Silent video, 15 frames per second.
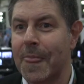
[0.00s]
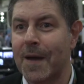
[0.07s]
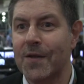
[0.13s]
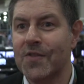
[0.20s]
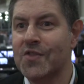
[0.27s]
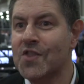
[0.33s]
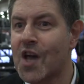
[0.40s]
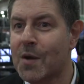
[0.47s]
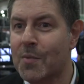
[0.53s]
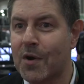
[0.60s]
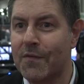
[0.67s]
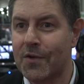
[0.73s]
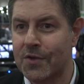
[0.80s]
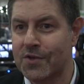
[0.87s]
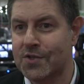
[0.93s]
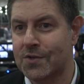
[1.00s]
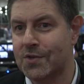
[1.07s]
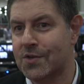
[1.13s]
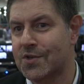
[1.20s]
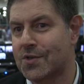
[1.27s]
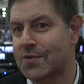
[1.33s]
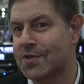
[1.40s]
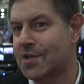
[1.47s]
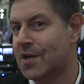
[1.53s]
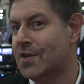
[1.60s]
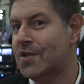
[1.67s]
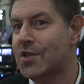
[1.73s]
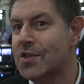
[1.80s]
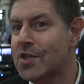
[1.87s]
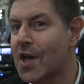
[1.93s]
a number of other solutions that
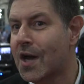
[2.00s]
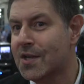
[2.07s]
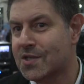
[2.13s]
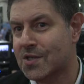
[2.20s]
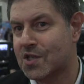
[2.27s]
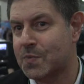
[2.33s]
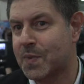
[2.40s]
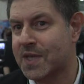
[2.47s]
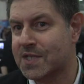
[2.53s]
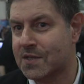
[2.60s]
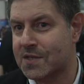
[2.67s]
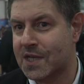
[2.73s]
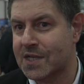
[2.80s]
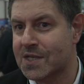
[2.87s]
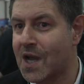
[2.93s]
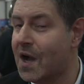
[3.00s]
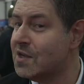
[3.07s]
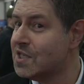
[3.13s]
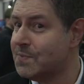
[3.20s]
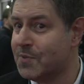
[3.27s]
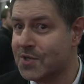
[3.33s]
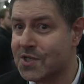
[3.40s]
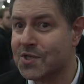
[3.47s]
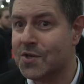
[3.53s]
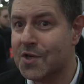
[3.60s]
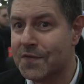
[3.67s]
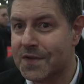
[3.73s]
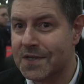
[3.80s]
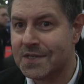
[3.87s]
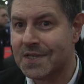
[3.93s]
are not just based on technology, but
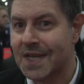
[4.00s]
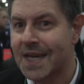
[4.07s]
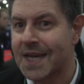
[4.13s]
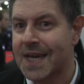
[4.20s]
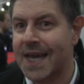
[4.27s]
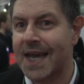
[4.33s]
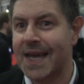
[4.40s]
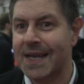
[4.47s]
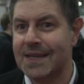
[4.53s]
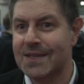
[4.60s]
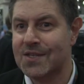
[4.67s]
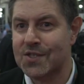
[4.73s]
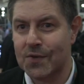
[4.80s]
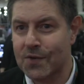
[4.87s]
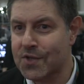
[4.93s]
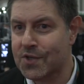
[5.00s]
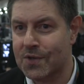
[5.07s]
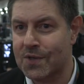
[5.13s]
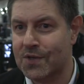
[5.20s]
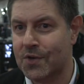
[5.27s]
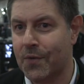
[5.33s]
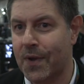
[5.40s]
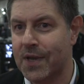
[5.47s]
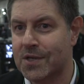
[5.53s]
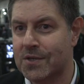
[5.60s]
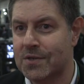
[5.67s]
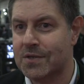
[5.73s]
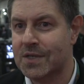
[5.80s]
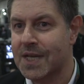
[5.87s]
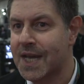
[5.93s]
service and solution
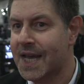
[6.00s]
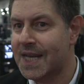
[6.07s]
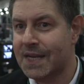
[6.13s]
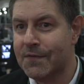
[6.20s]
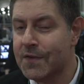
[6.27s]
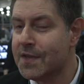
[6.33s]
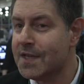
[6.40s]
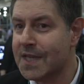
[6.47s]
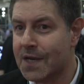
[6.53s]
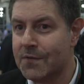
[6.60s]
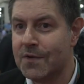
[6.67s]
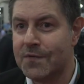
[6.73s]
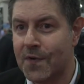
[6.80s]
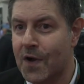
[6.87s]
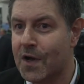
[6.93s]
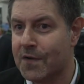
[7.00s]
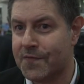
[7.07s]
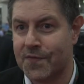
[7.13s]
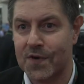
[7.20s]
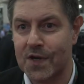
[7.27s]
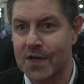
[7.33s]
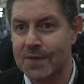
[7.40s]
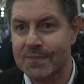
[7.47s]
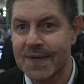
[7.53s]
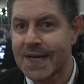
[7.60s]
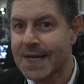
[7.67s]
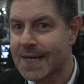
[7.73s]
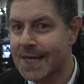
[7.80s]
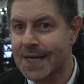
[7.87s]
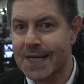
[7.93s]
integration and everything that revolves from
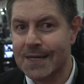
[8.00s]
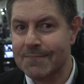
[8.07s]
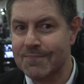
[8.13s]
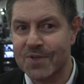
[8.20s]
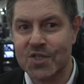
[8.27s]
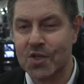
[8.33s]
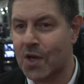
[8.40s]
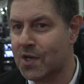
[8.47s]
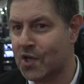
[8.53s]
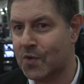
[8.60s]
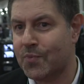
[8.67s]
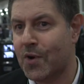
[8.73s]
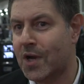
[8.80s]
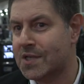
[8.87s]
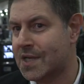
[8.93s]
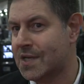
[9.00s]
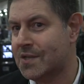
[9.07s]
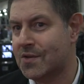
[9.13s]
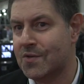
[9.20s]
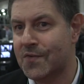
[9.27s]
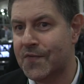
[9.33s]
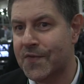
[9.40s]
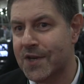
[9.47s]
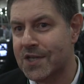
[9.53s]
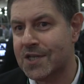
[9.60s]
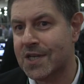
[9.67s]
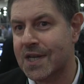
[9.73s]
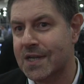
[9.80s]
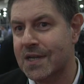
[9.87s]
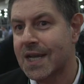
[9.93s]
starting a project to
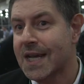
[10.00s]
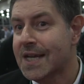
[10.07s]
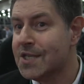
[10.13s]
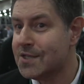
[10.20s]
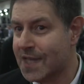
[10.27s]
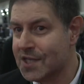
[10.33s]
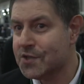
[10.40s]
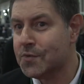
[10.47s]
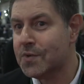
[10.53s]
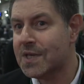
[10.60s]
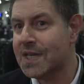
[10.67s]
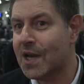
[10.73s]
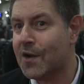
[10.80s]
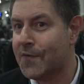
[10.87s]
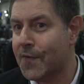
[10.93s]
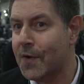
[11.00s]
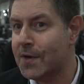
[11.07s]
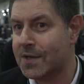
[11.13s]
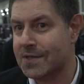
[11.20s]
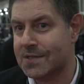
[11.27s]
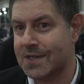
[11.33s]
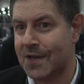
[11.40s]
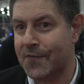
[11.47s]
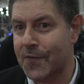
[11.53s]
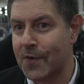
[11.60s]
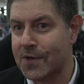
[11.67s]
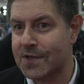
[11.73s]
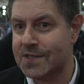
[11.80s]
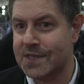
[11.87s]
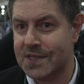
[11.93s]
finishing it. So that's really our focus. Our
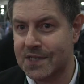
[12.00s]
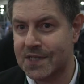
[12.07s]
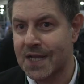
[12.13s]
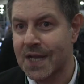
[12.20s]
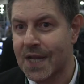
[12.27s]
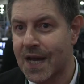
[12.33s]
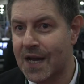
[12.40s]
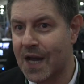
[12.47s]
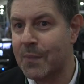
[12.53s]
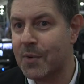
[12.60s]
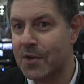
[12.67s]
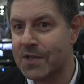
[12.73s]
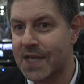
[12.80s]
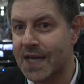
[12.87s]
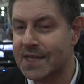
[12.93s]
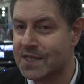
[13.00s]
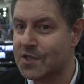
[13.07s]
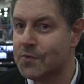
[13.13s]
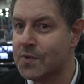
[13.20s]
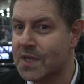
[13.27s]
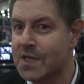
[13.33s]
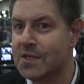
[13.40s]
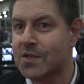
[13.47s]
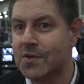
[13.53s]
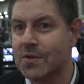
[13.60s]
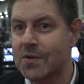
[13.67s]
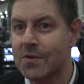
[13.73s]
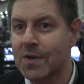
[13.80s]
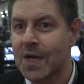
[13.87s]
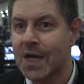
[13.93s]
focus this couple of days is really
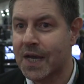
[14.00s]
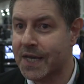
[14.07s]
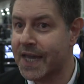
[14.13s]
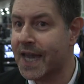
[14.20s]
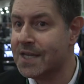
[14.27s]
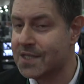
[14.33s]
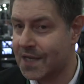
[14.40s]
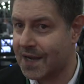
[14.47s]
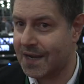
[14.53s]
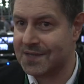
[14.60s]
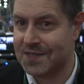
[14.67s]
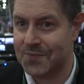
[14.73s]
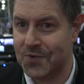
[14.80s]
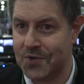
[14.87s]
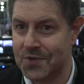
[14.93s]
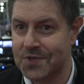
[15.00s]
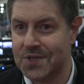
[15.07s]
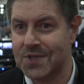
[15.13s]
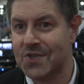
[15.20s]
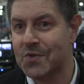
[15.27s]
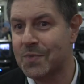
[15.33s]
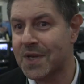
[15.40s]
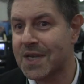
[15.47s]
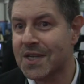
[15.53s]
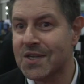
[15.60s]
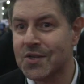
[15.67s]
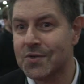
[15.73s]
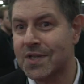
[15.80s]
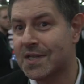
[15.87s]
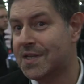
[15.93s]
to engage our customers into
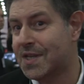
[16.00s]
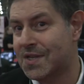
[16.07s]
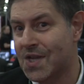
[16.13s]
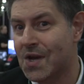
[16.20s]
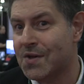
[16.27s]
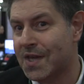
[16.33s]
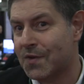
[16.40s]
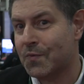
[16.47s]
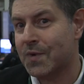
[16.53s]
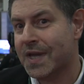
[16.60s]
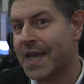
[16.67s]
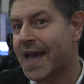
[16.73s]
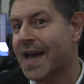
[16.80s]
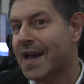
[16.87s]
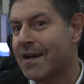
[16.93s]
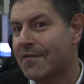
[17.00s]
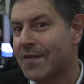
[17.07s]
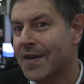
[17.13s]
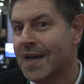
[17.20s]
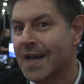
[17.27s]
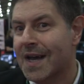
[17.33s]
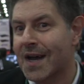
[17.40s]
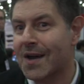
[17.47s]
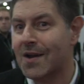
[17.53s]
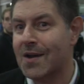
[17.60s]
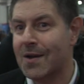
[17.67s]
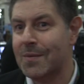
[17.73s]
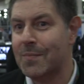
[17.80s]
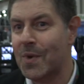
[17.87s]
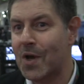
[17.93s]
making sure that they know that we have
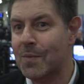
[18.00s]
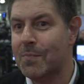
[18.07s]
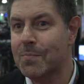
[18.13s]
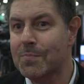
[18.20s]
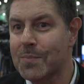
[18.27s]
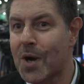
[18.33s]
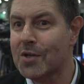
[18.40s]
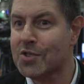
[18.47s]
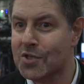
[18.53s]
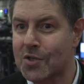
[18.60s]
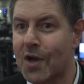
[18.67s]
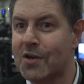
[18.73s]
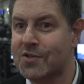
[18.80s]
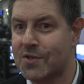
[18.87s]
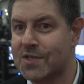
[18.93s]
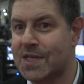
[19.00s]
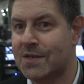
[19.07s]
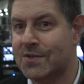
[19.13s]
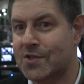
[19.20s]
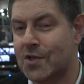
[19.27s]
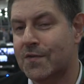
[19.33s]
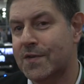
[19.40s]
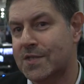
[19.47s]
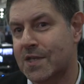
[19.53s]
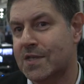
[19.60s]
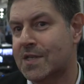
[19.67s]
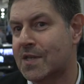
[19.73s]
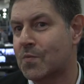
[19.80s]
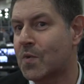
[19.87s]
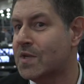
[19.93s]
a much larger set of
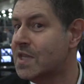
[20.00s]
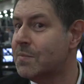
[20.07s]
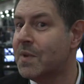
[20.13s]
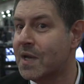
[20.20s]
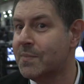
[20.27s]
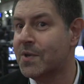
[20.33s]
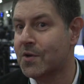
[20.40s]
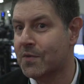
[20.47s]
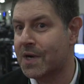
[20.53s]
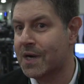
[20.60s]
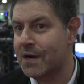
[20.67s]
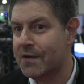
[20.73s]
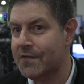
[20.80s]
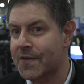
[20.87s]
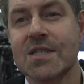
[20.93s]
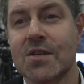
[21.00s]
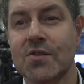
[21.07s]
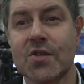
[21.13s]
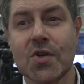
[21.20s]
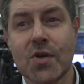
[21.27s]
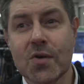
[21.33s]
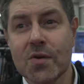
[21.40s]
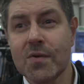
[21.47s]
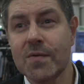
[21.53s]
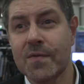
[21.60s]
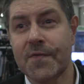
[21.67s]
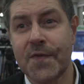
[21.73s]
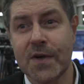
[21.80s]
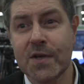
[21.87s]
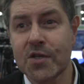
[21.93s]
services than what they might be aware of. So two
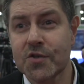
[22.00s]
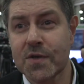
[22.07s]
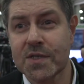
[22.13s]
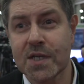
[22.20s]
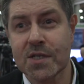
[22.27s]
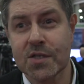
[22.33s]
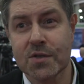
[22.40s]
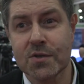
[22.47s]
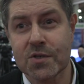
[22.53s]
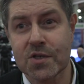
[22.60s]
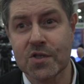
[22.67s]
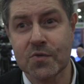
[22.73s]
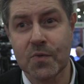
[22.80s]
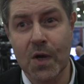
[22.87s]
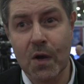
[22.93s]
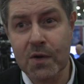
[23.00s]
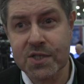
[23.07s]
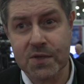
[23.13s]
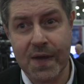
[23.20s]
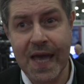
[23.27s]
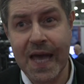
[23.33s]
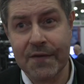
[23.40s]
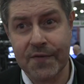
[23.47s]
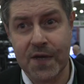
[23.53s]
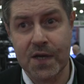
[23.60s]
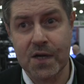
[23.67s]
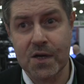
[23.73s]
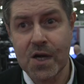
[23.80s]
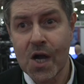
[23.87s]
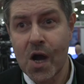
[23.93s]
very interesting solutions we also have
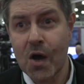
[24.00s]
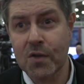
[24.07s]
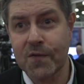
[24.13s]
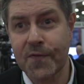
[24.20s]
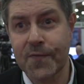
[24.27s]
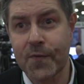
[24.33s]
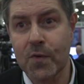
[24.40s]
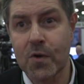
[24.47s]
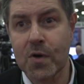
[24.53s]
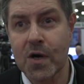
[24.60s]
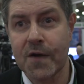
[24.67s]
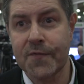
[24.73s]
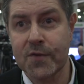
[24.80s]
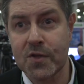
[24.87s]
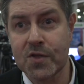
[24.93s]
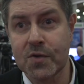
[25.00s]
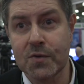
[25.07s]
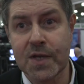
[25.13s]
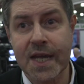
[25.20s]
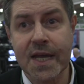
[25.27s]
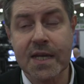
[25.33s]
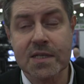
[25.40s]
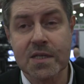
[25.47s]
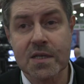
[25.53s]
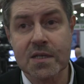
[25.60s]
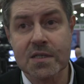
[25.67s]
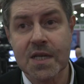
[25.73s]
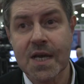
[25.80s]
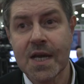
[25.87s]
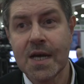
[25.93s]
here on the floor for the 2 days
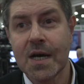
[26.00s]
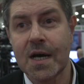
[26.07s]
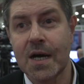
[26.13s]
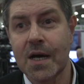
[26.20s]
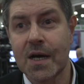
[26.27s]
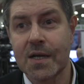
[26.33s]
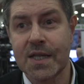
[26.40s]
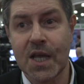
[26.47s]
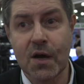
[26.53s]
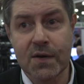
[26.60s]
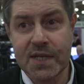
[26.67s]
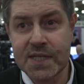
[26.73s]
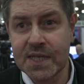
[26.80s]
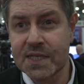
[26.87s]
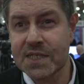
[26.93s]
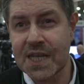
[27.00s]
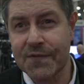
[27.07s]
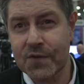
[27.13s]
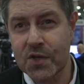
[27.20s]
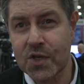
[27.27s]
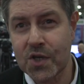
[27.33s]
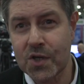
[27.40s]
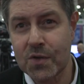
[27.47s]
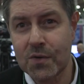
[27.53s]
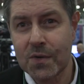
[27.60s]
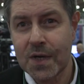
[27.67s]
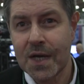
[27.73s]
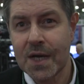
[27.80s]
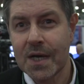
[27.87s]
is the Odyssey 7Q,